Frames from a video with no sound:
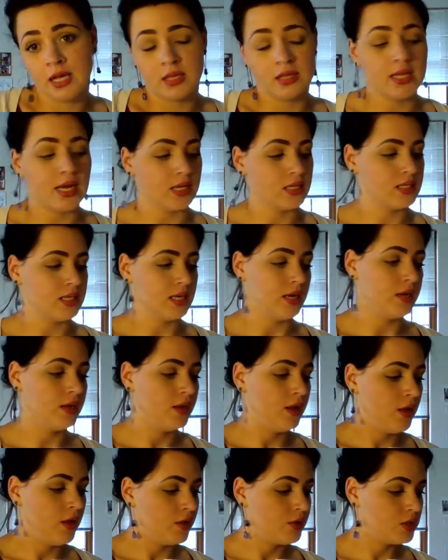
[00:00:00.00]
That's it.
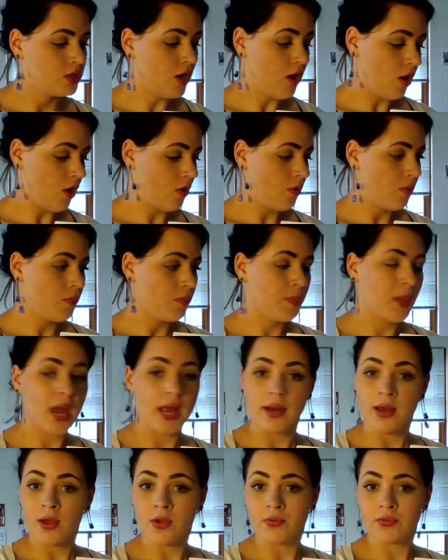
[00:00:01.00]
So my
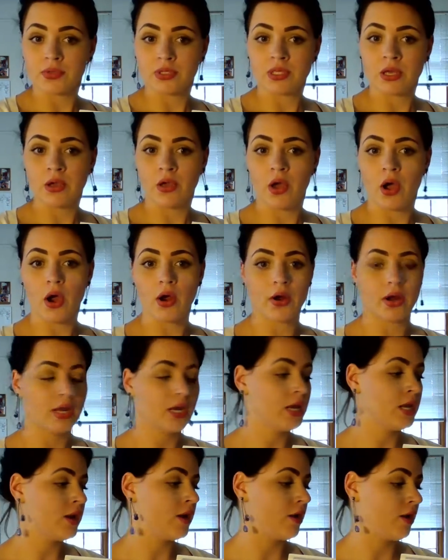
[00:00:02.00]
notes are in
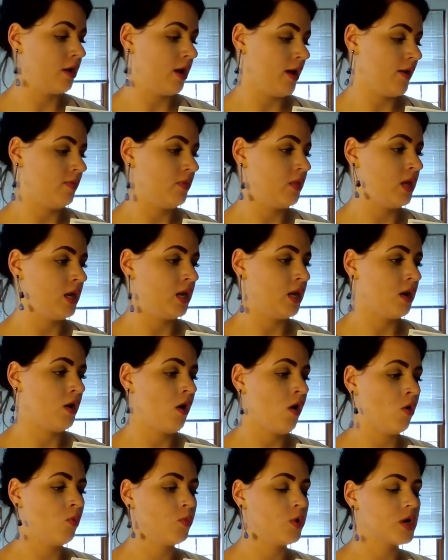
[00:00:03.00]
here, and then
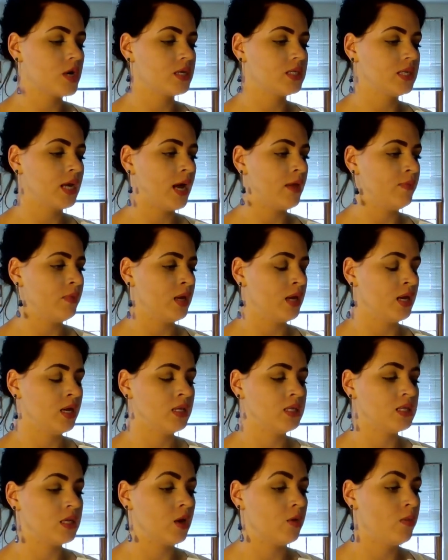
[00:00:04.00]
homework
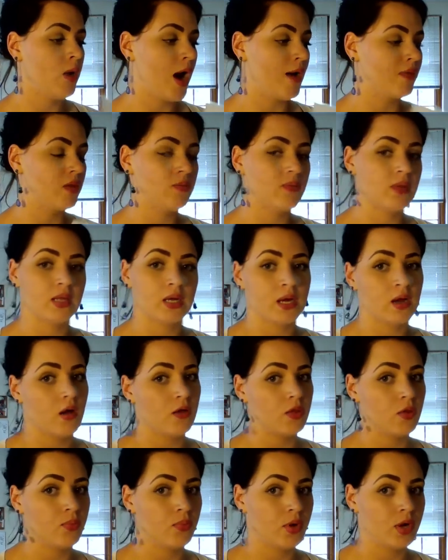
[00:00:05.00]
assignments, it'll probably be like all
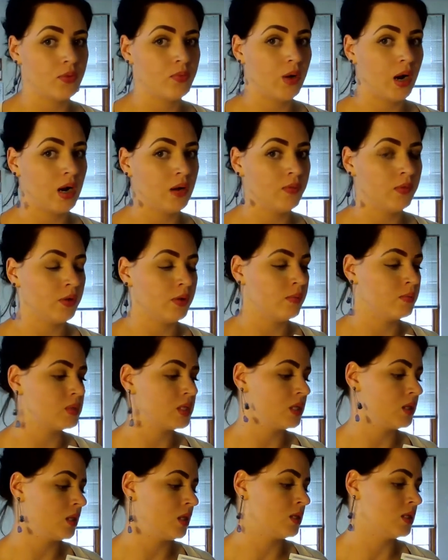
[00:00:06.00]
the book problems
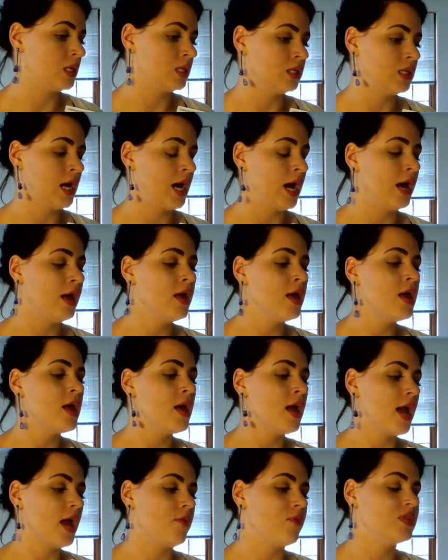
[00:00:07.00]
and things like that.
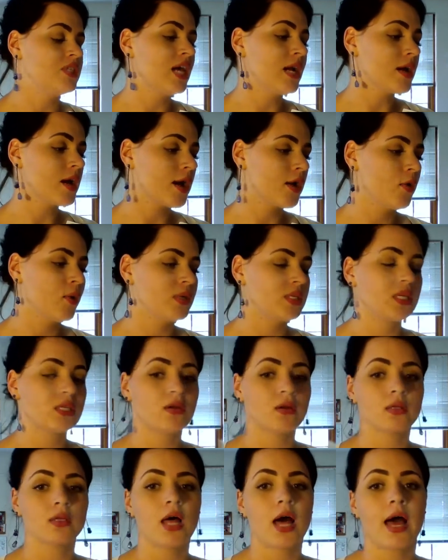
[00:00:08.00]
And we take our quizzes
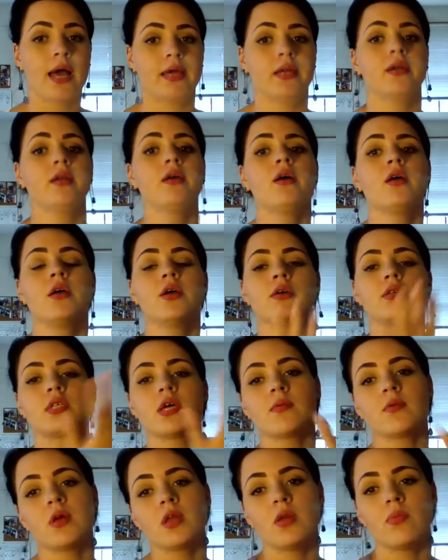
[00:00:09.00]
online. So
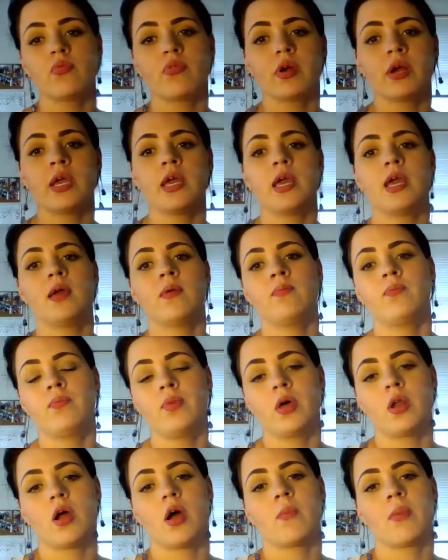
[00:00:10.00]
I'm going to print and
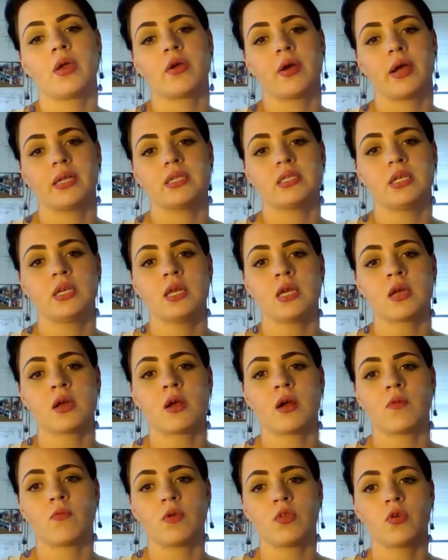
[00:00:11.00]
put all my grades in
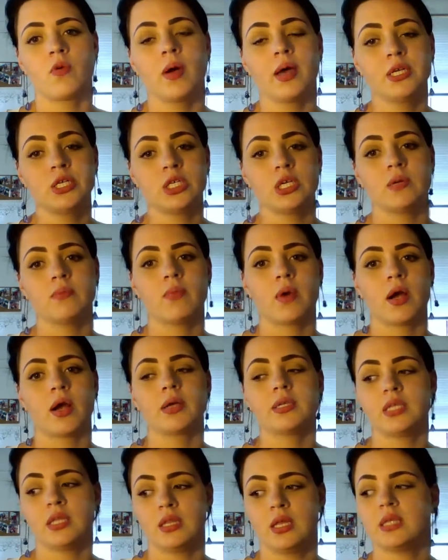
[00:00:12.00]
here with question
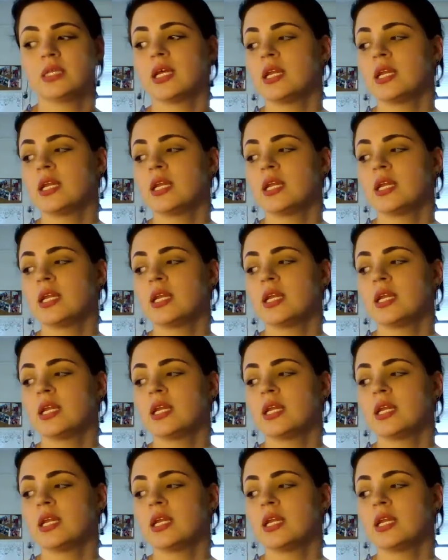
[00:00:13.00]
marks and things